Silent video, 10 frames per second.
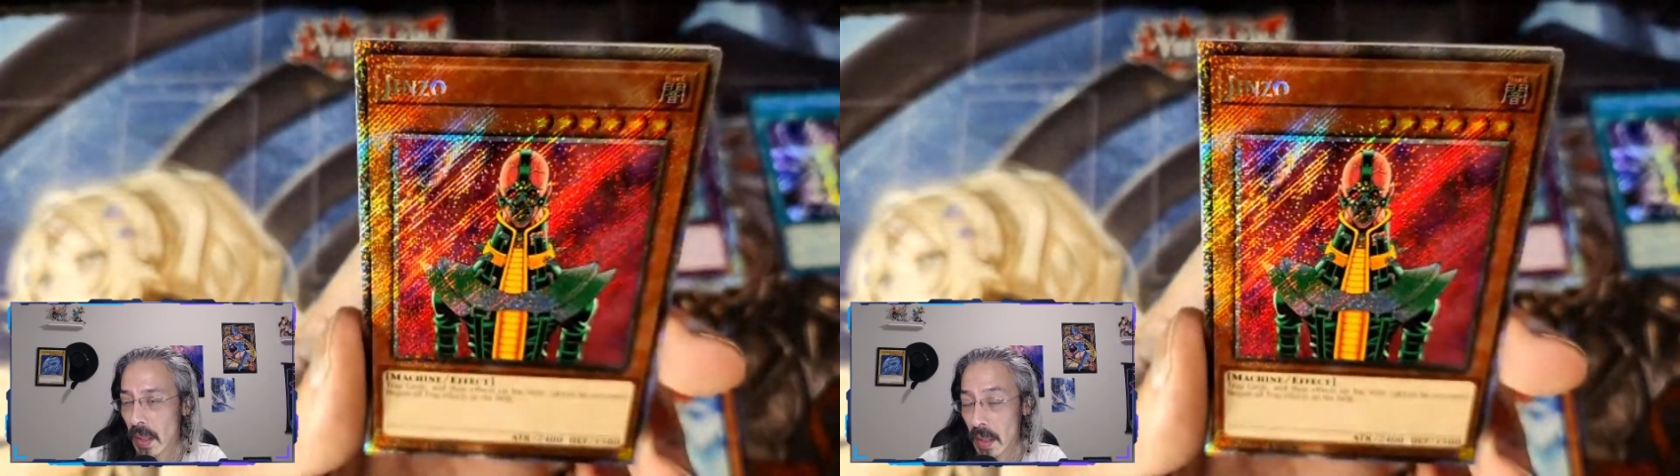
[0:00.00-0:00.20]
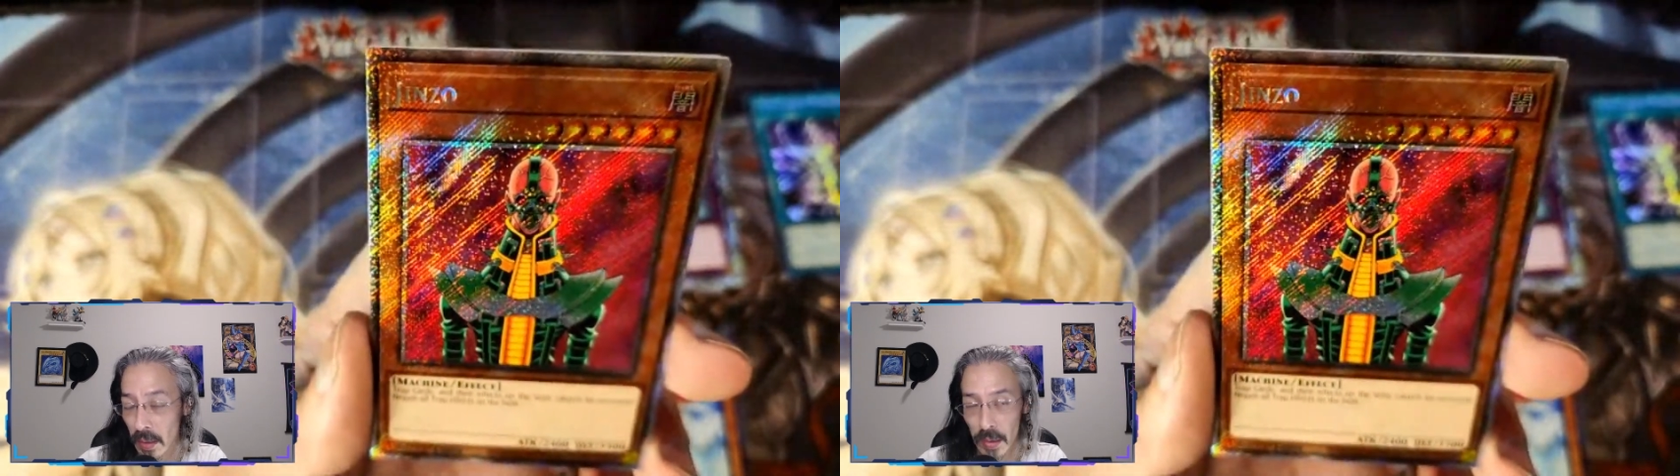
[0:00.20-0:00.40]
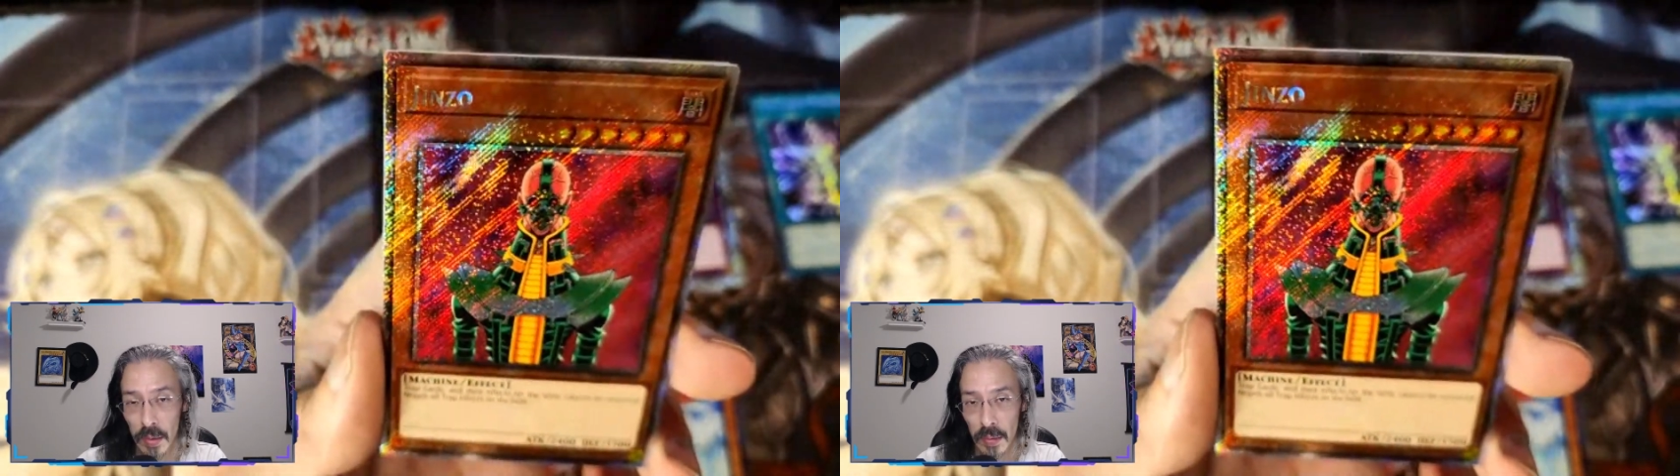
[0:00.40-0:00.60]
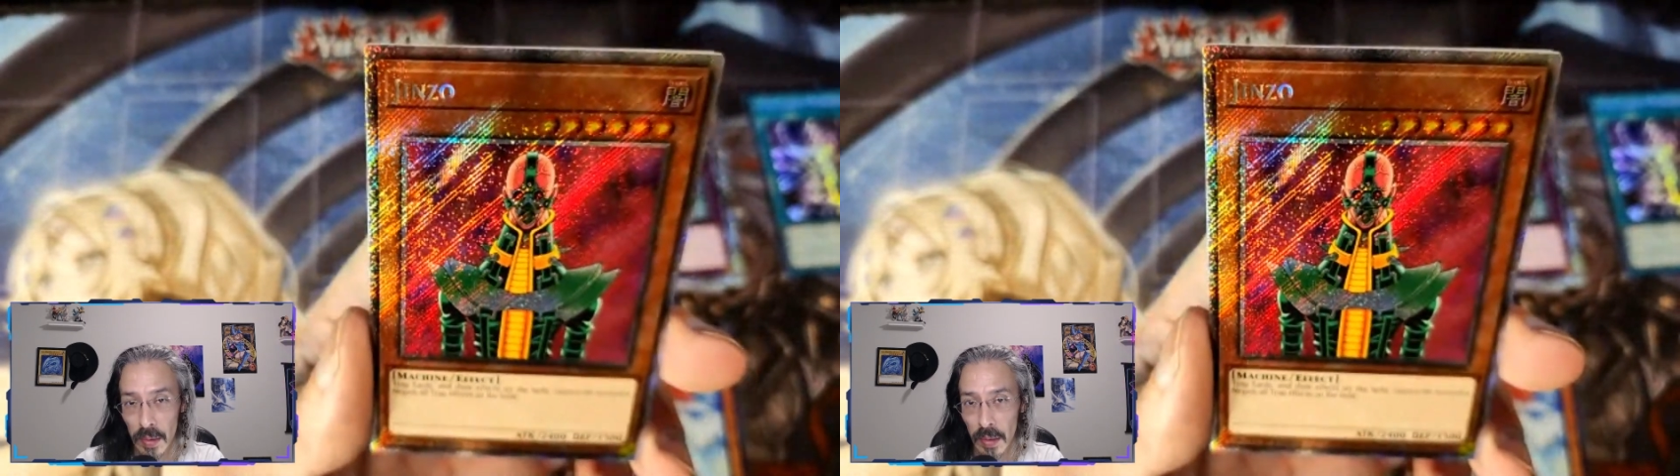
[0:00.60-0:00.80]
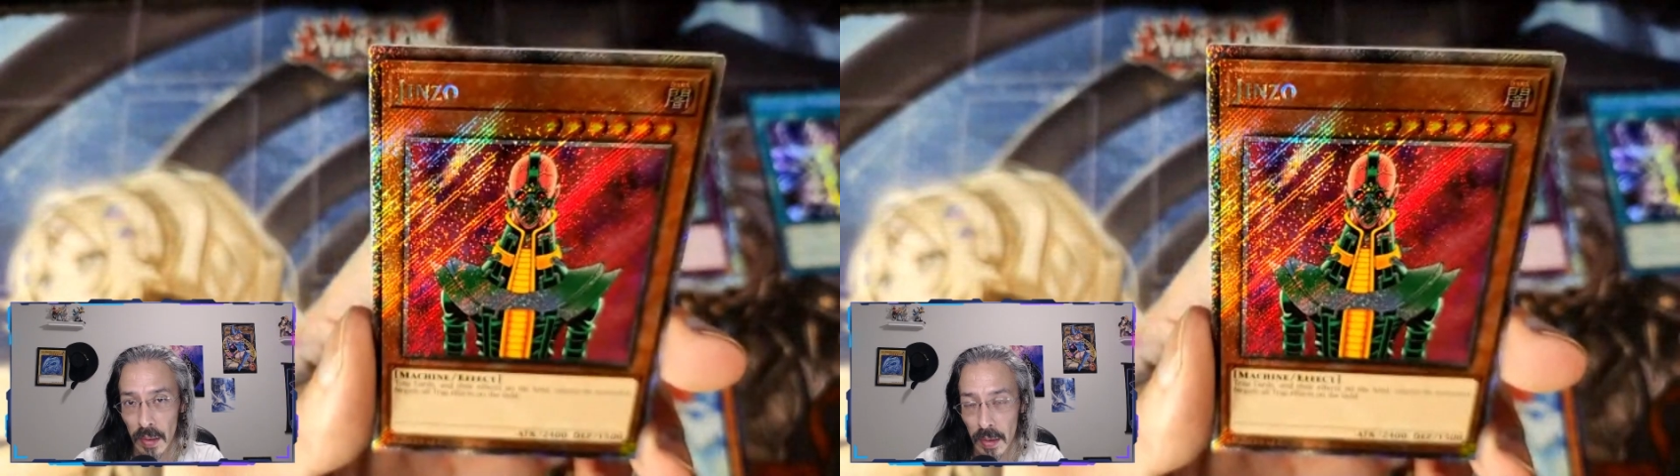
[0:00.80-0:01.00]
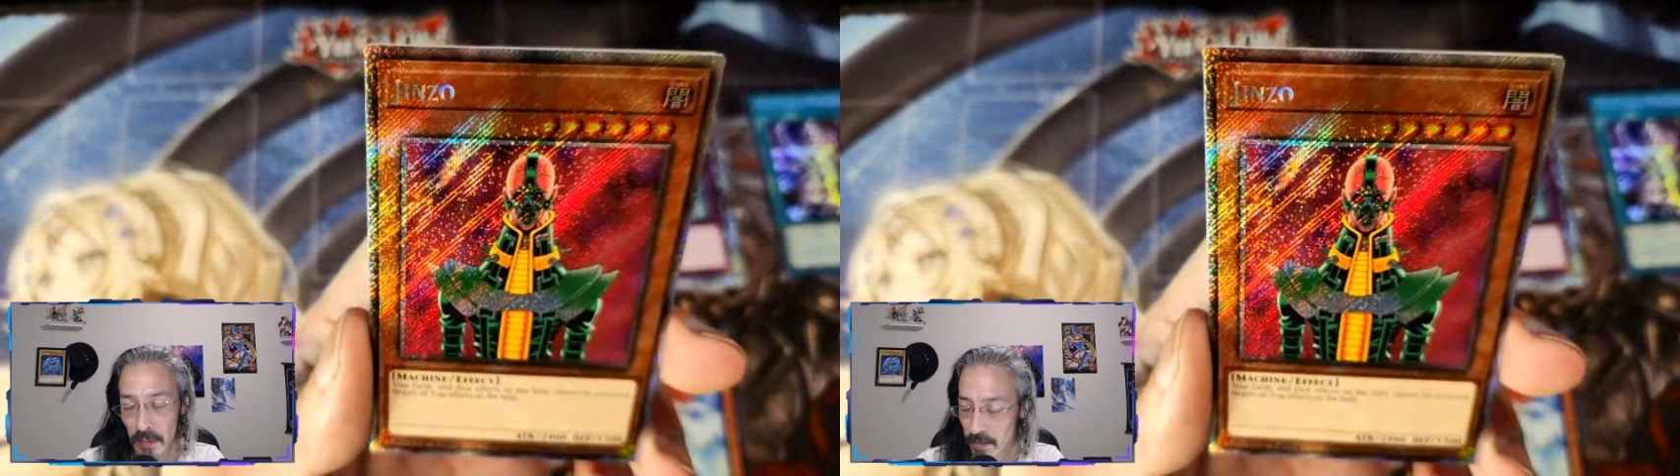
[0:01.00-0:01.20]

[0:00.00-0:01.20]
and QCR.